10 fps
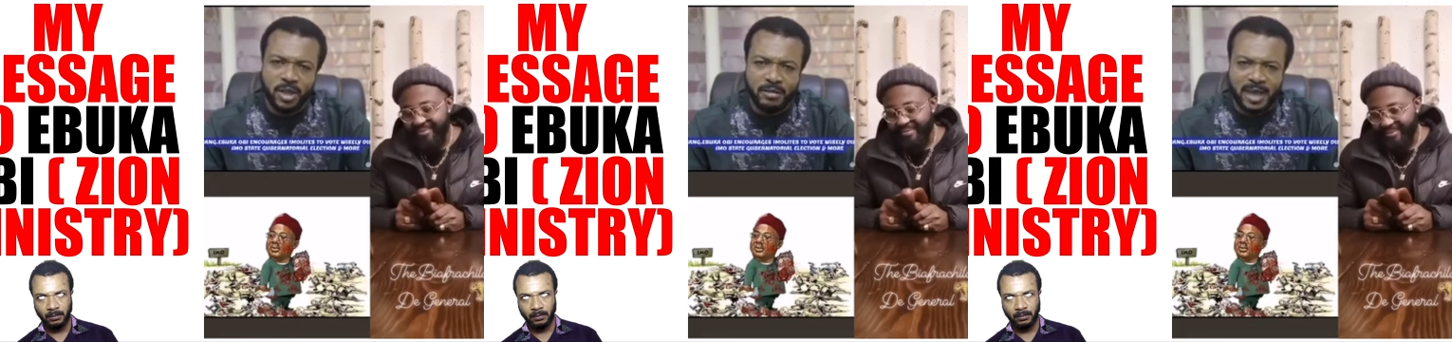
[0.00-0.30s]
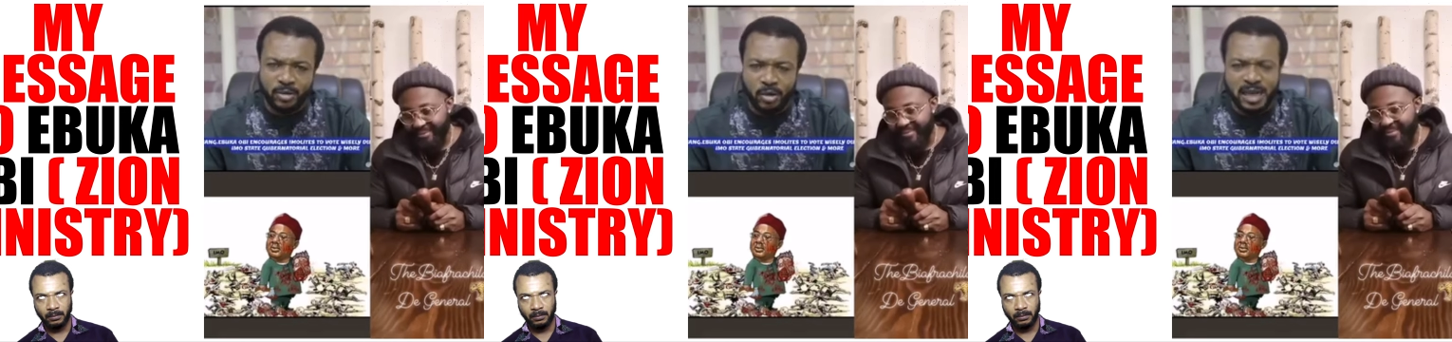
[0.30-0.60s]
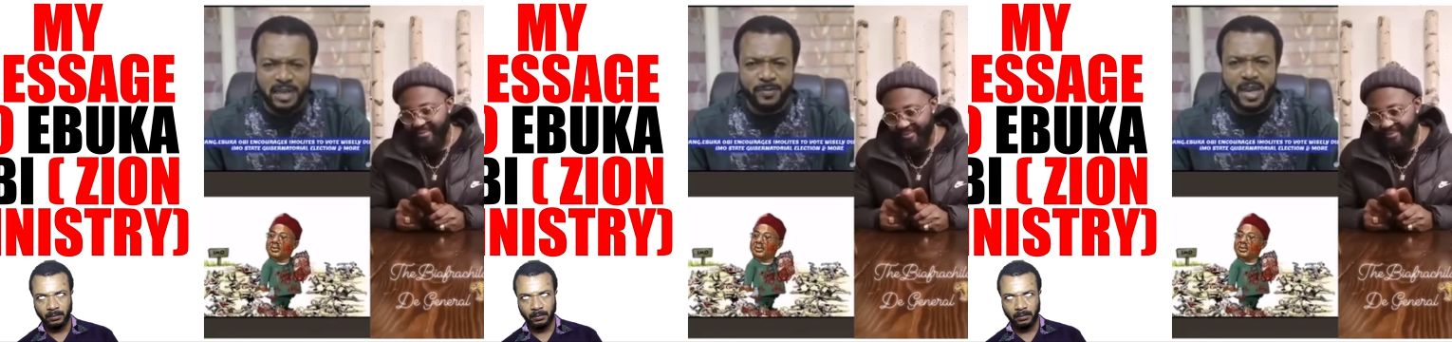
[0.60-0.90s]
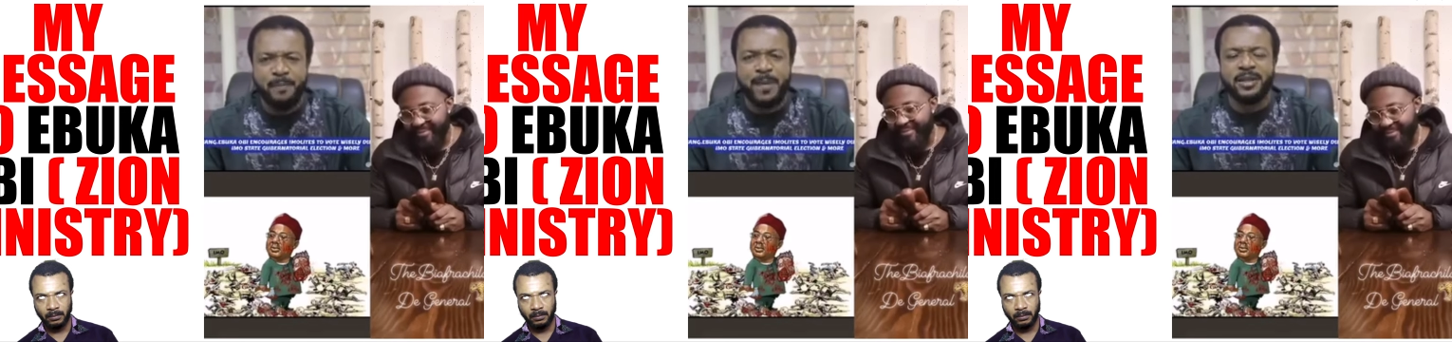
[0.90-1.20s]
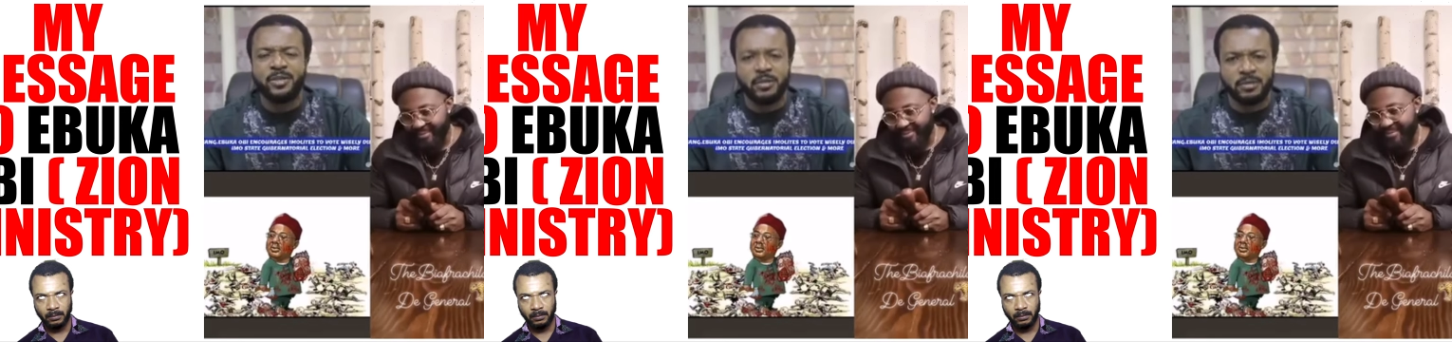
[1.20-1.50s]
Speaker 1: That road has been
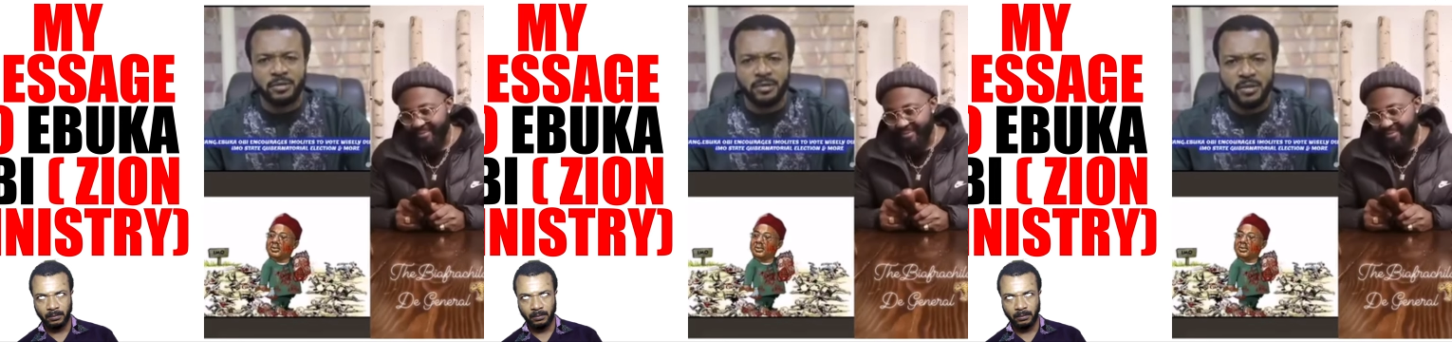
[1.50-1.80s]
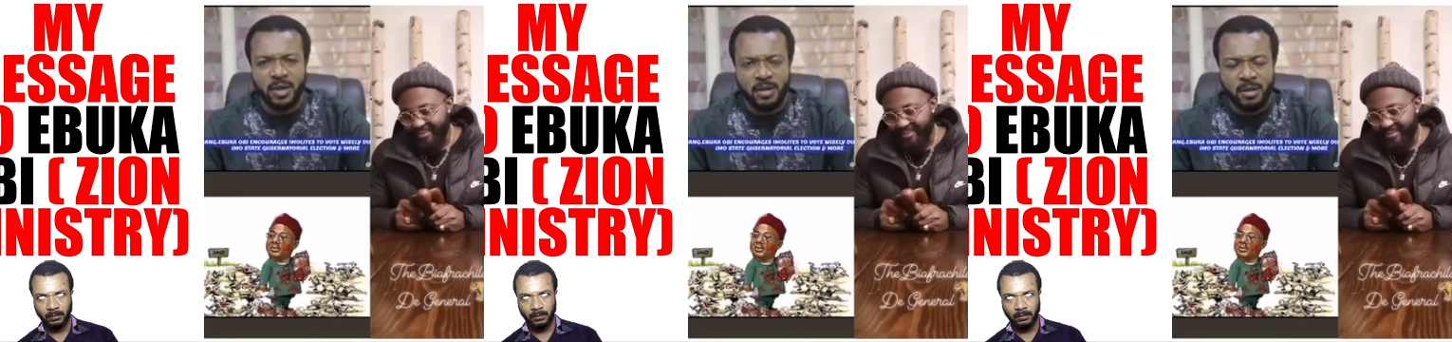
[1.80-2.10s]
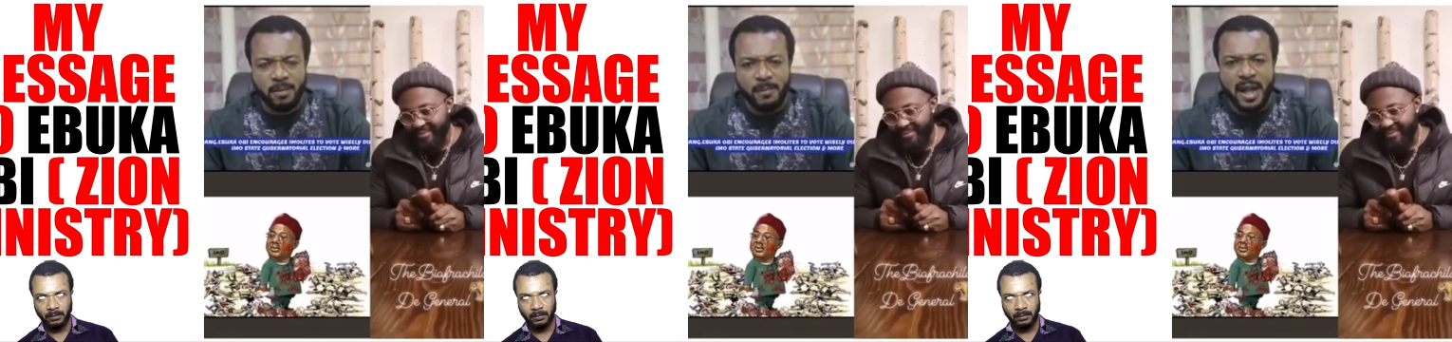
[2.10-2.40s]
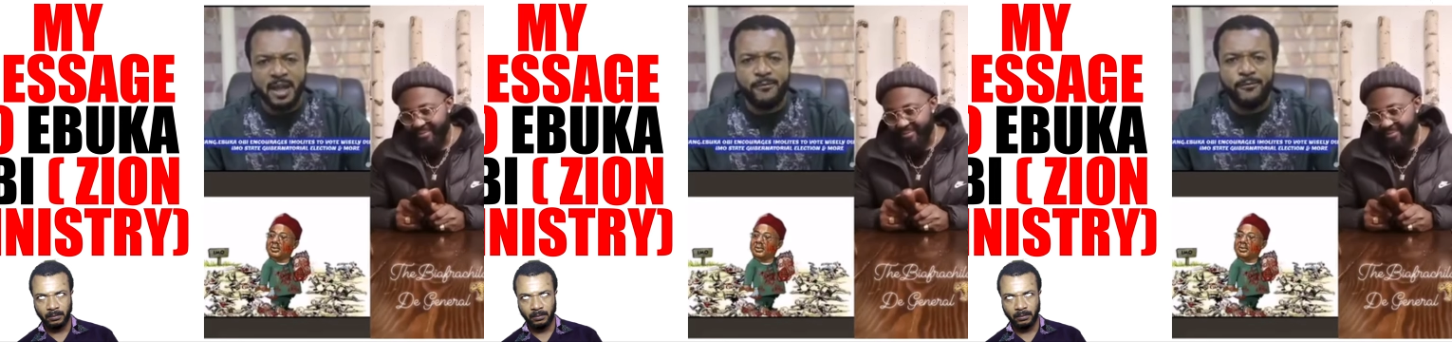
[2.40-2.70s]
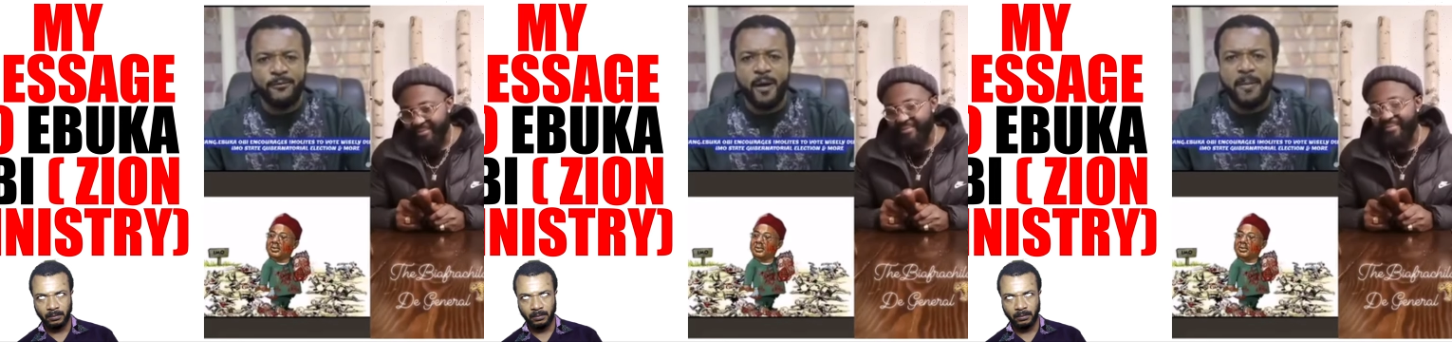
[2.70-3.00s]
abandoned by
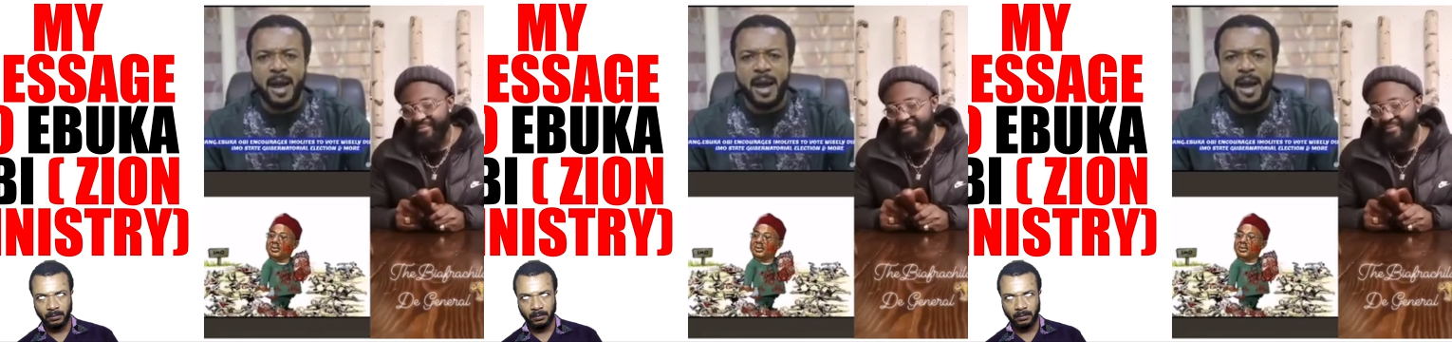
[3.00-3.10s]
former